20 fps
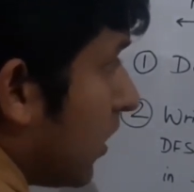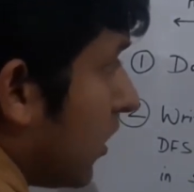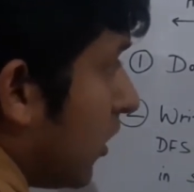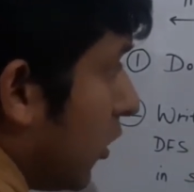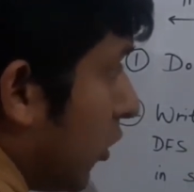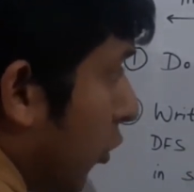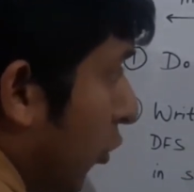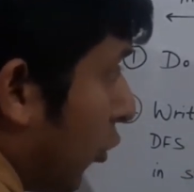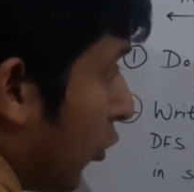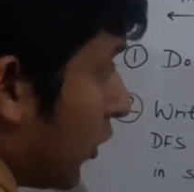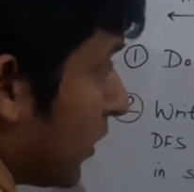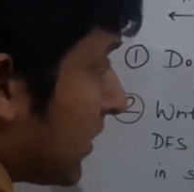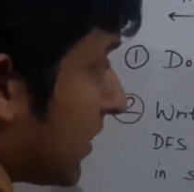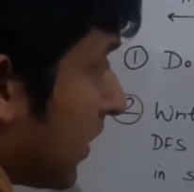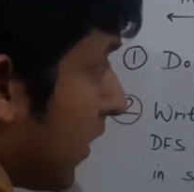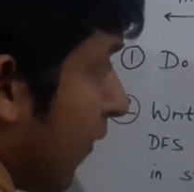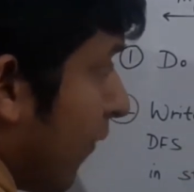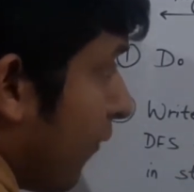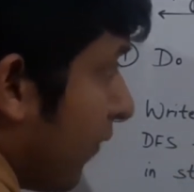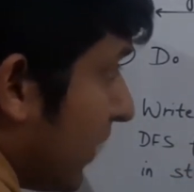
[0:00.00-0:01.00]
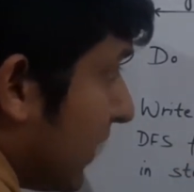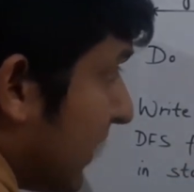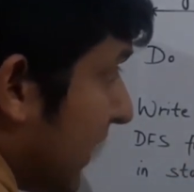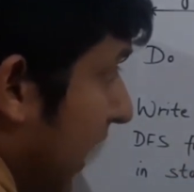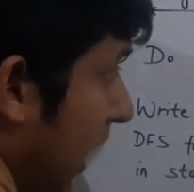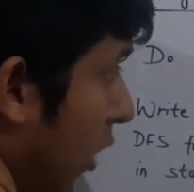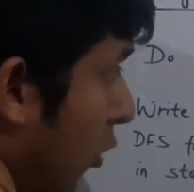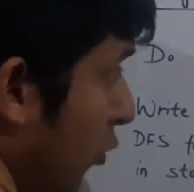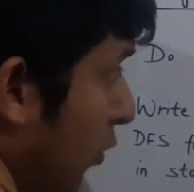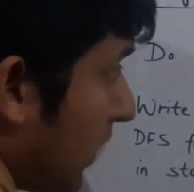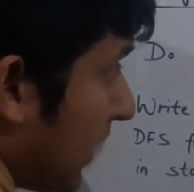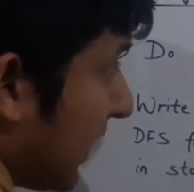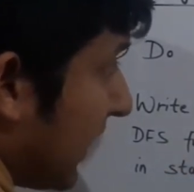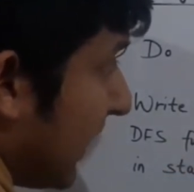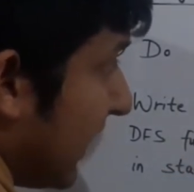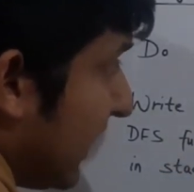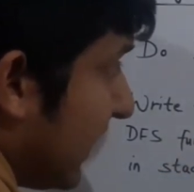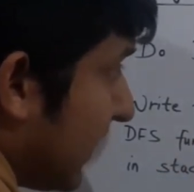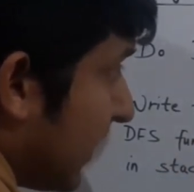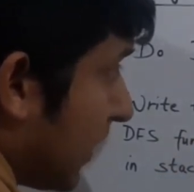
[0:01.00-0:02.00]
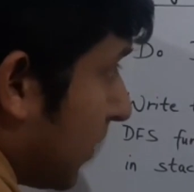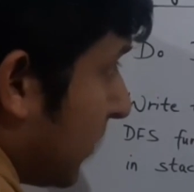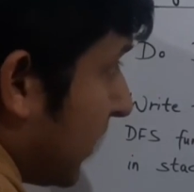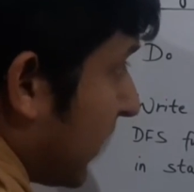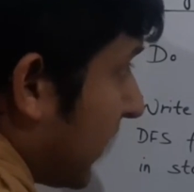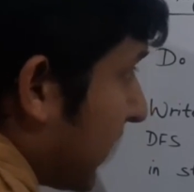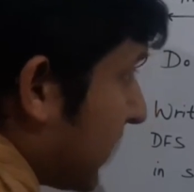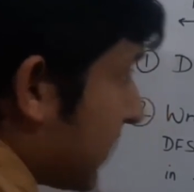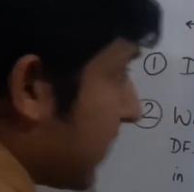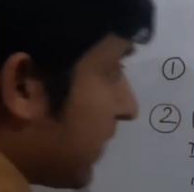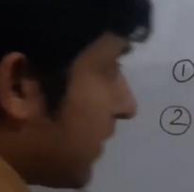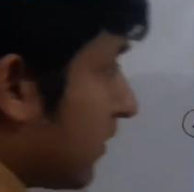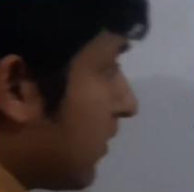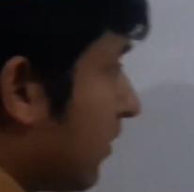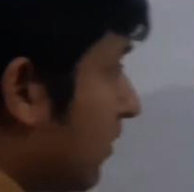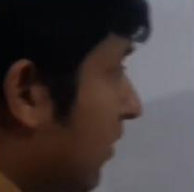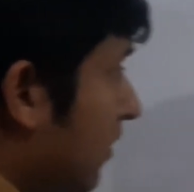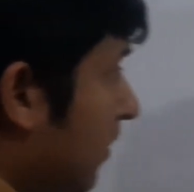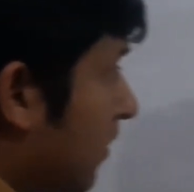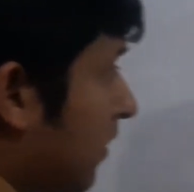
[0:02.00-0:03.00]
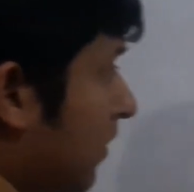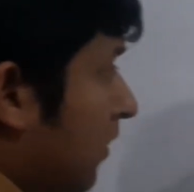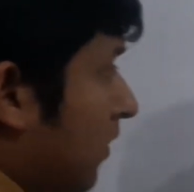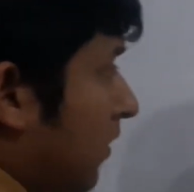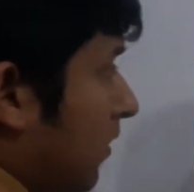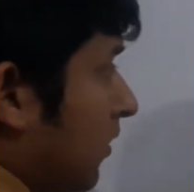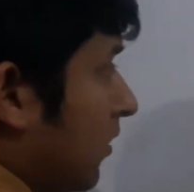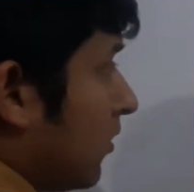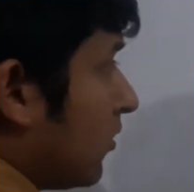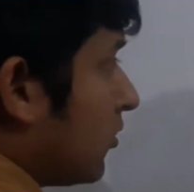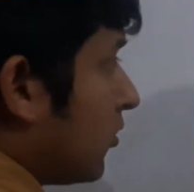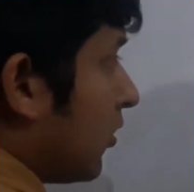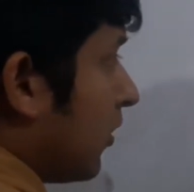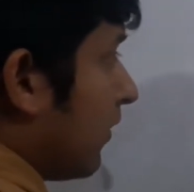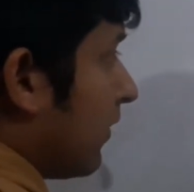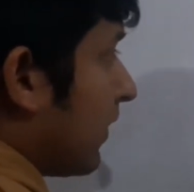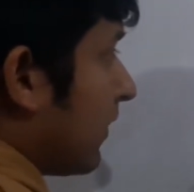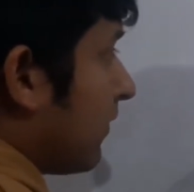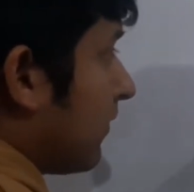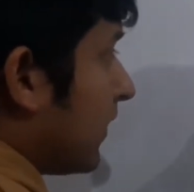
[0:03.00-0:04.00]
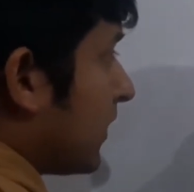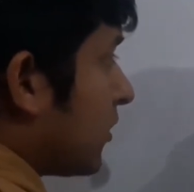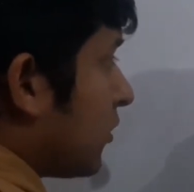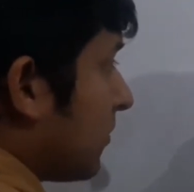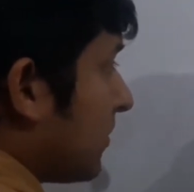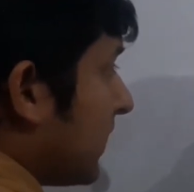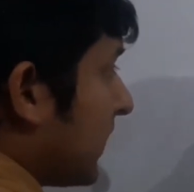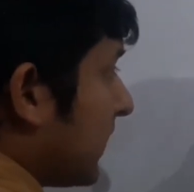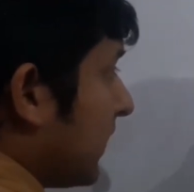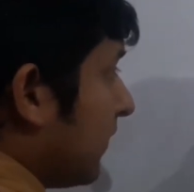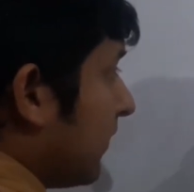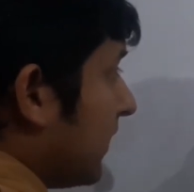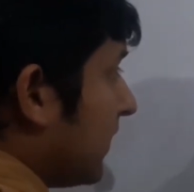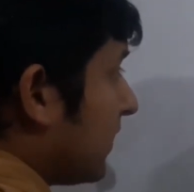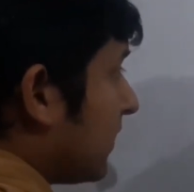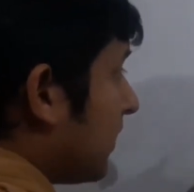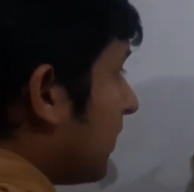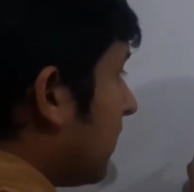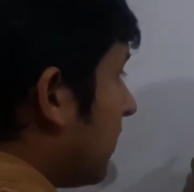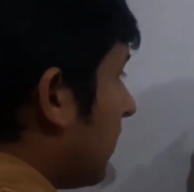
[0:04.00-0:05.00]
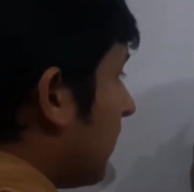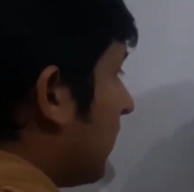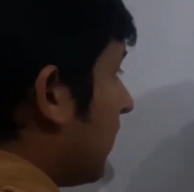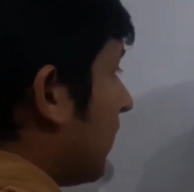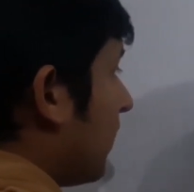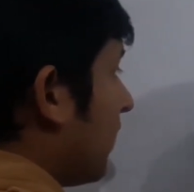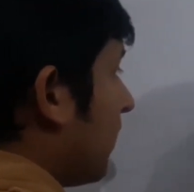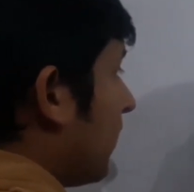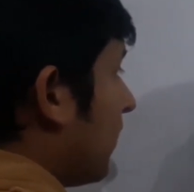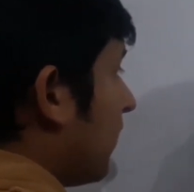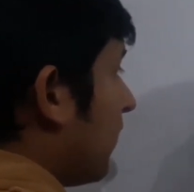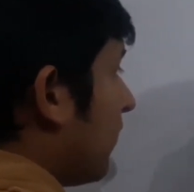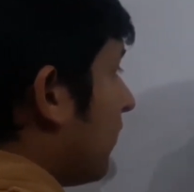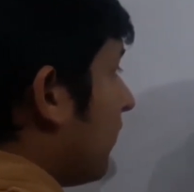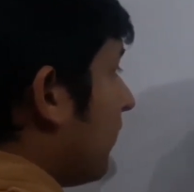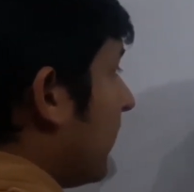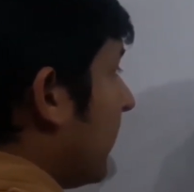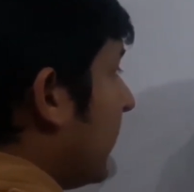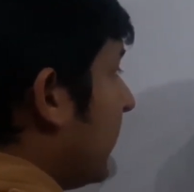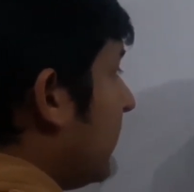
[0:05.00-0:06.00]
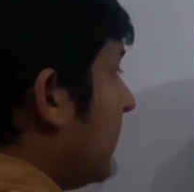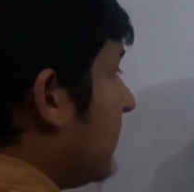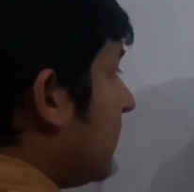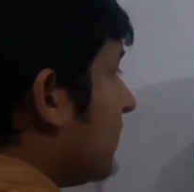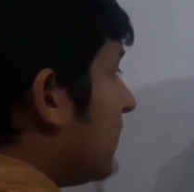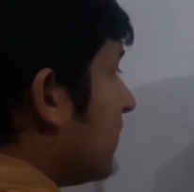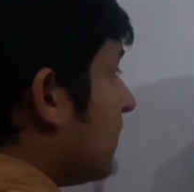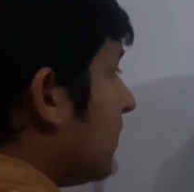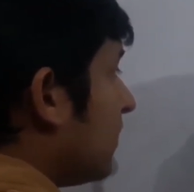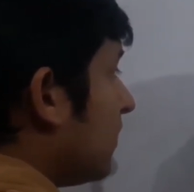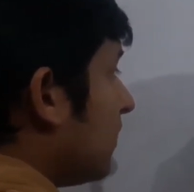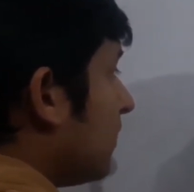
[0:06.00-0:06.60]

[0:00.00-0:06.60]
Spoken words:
nodes without incoming edges. So our first objective is find